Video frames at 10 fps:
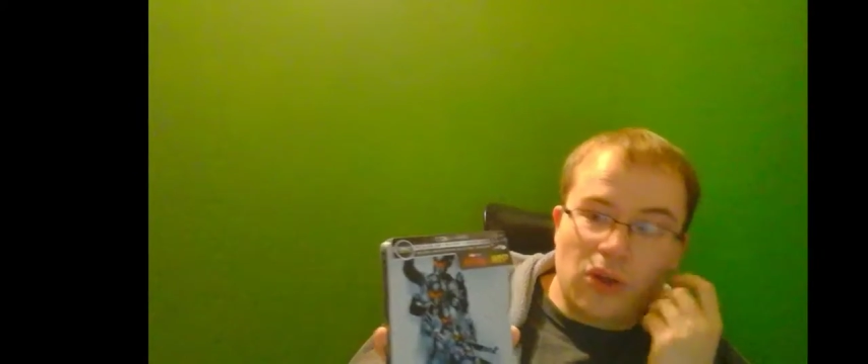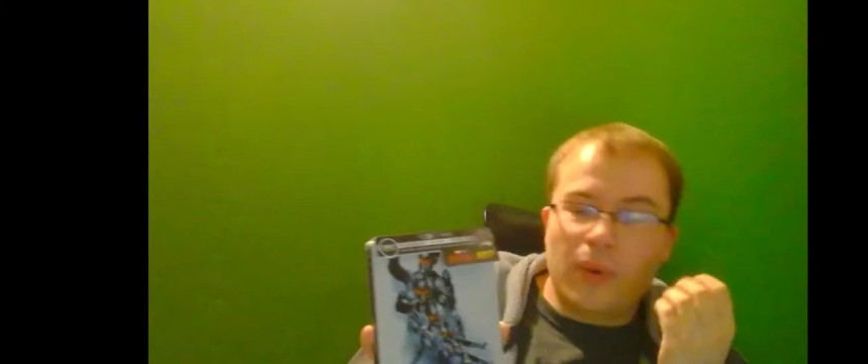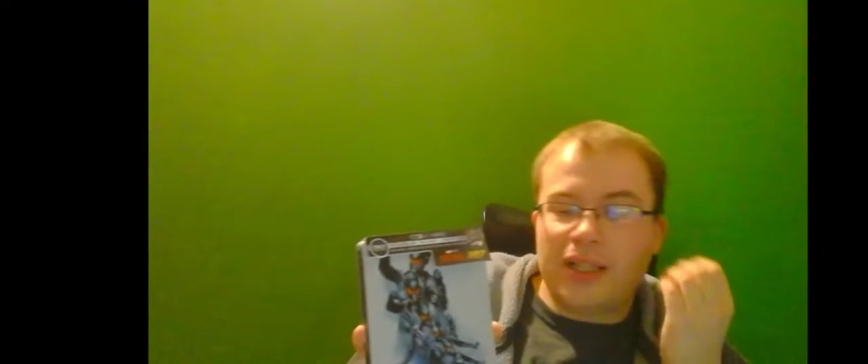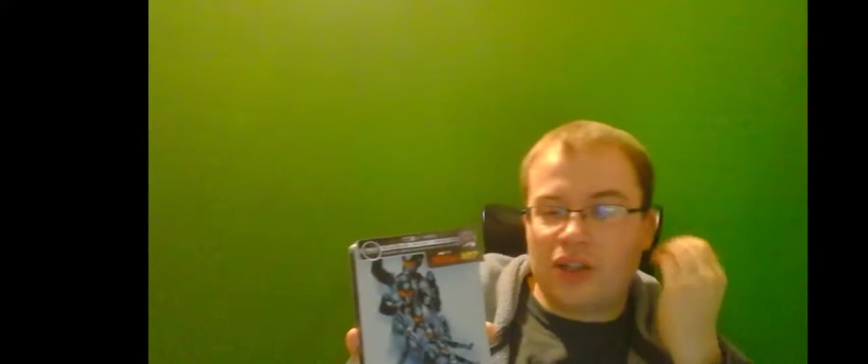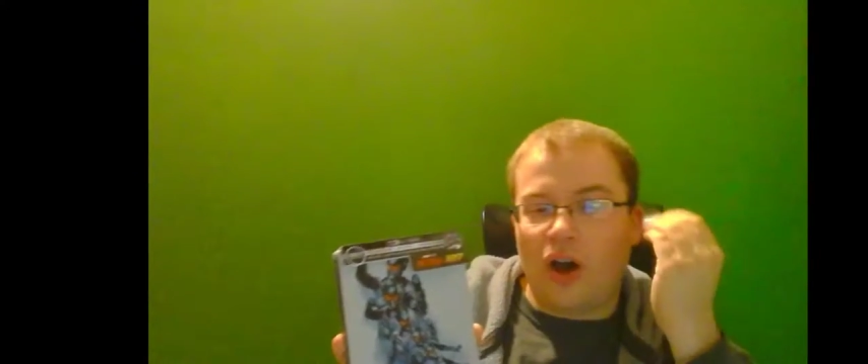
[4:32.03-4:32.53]
know
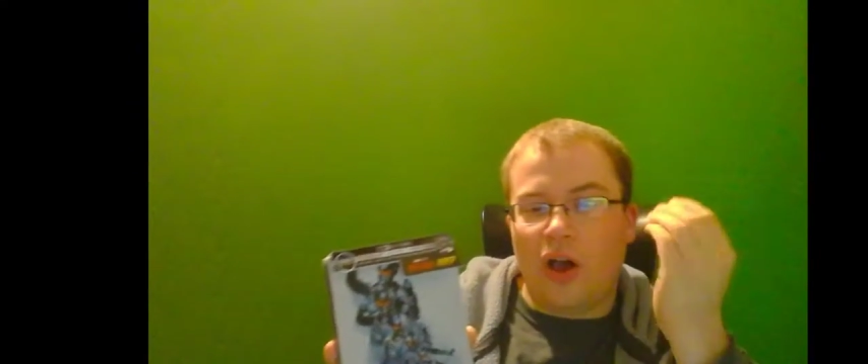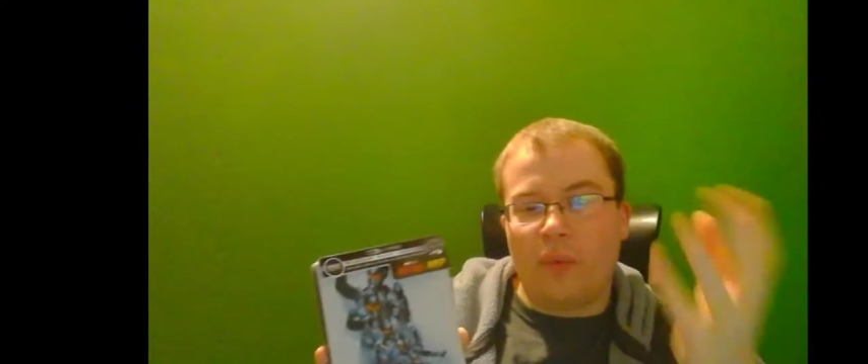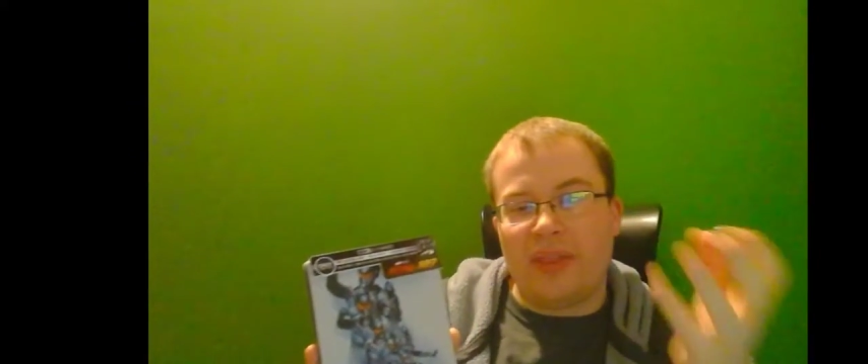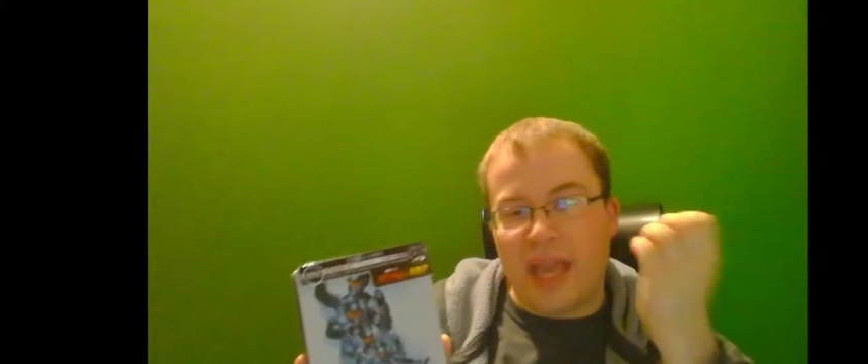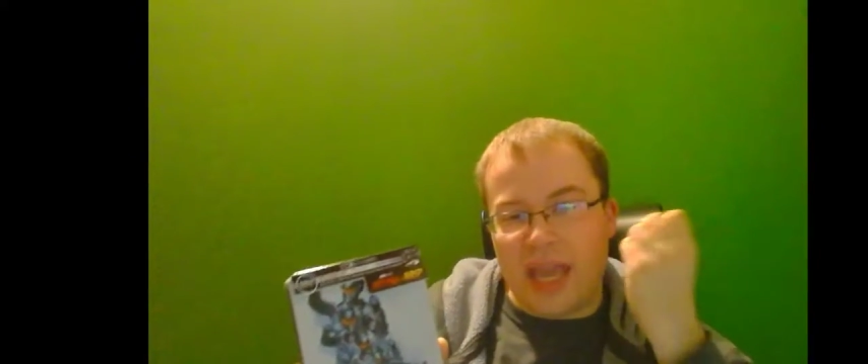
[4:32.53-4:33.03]
what it's called
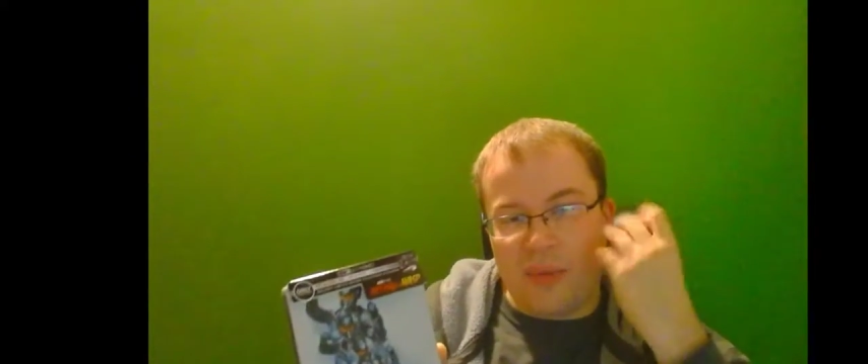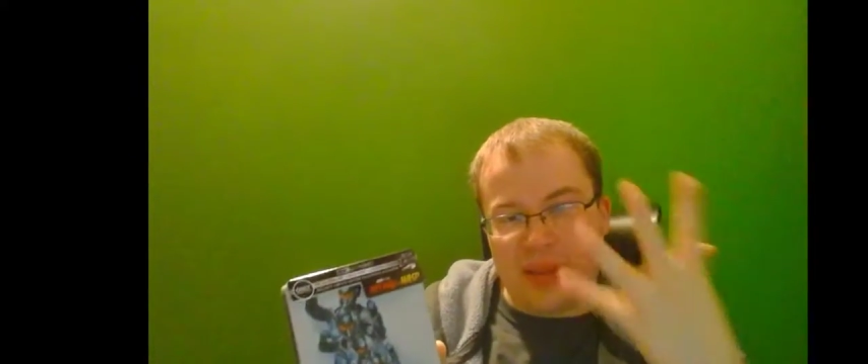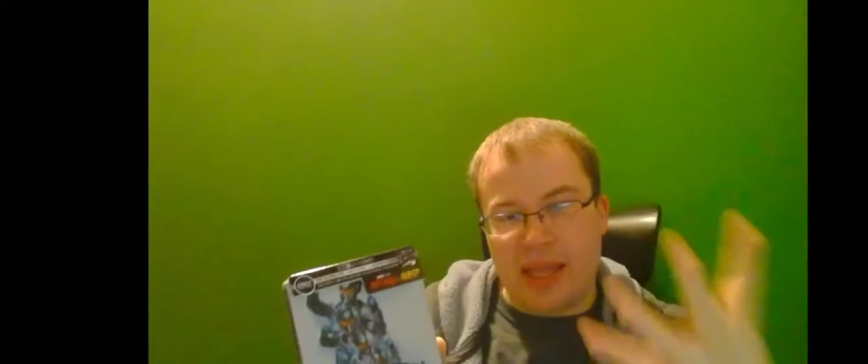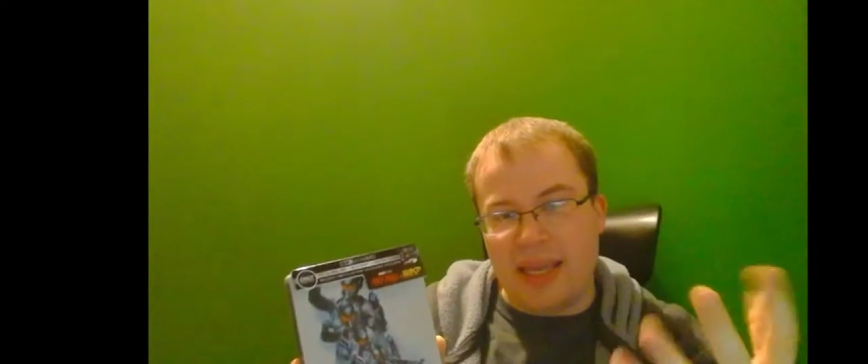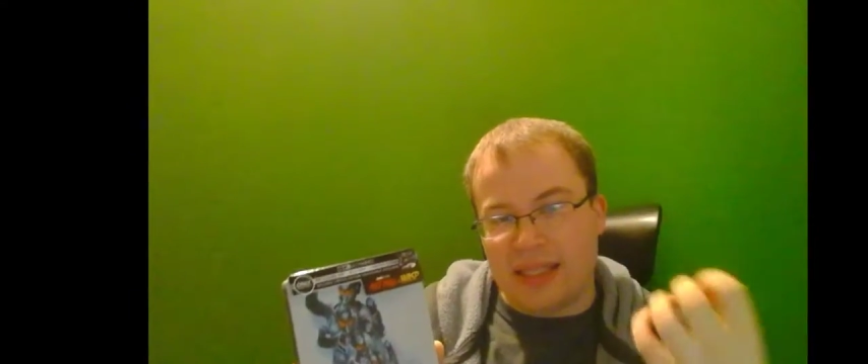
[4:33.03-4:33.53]
when they
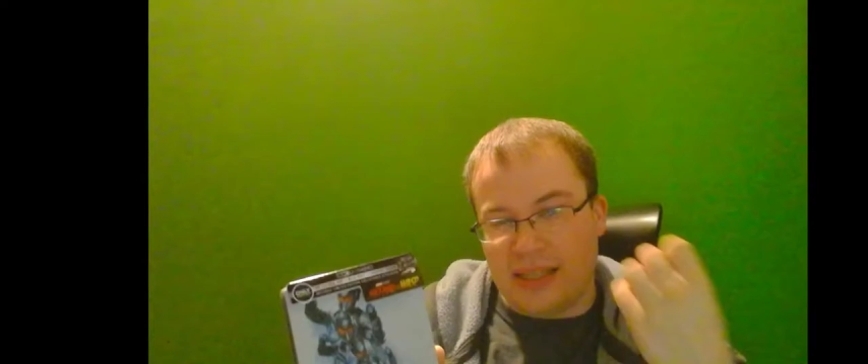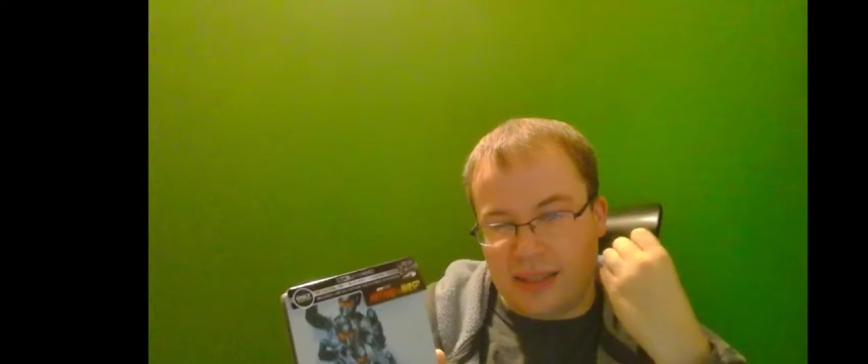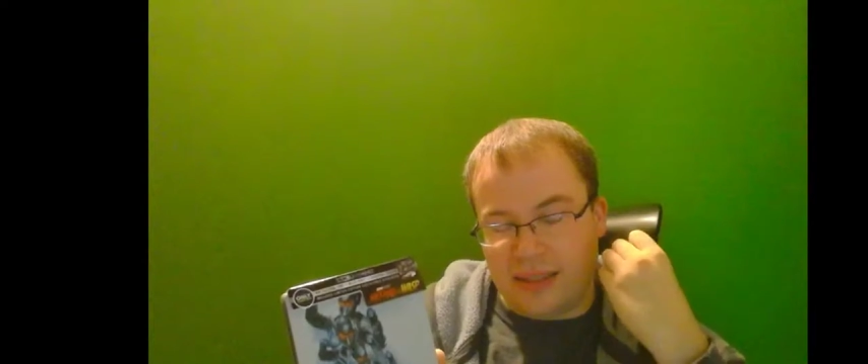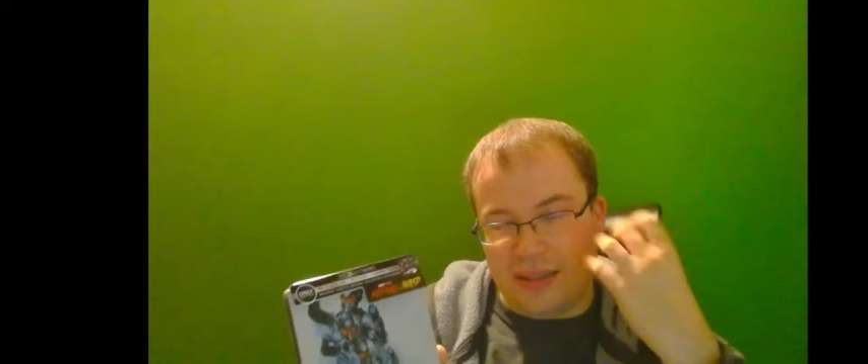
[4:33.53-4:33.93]
get sucked.